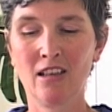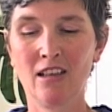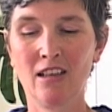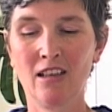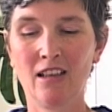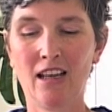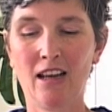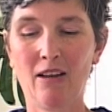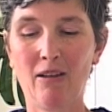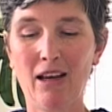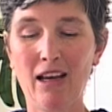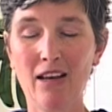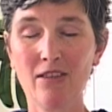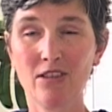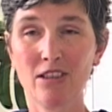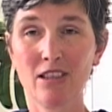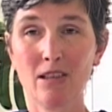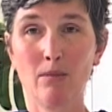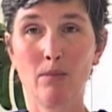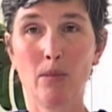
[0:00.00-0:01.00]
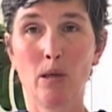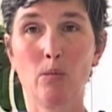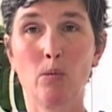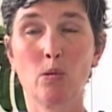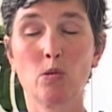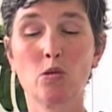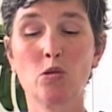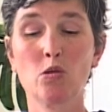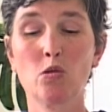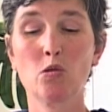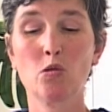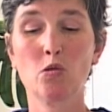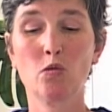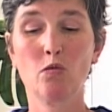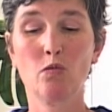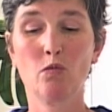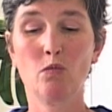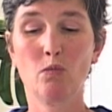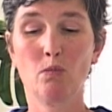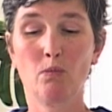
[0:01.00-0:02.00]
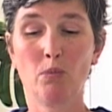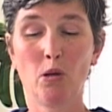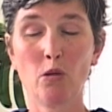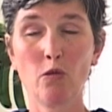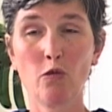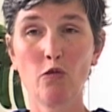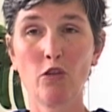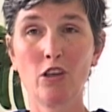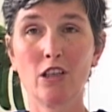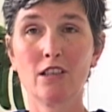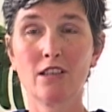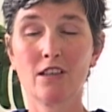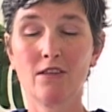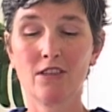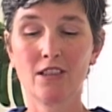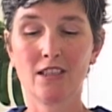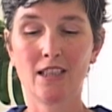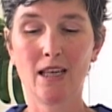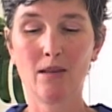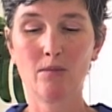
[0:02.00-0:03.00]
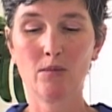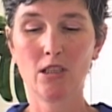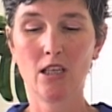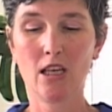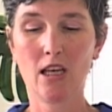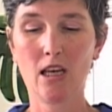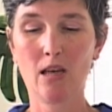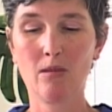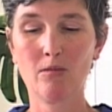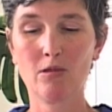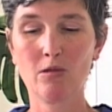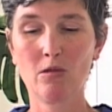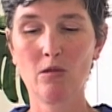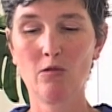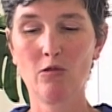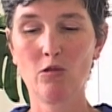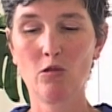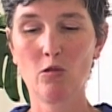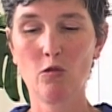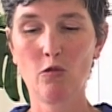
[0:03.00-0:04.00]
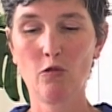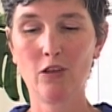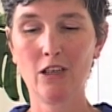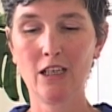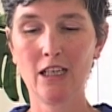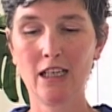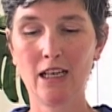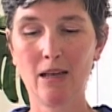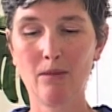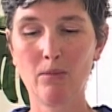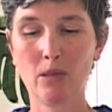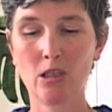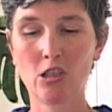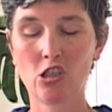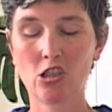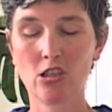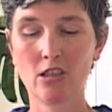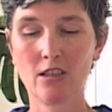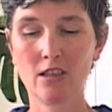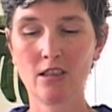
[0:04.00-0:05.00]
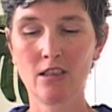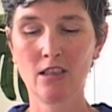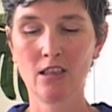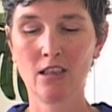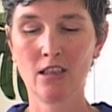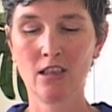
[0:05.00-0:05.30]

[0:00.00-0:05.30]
Now I have seen people do both feet at the same time, so if you're feeling ambitious,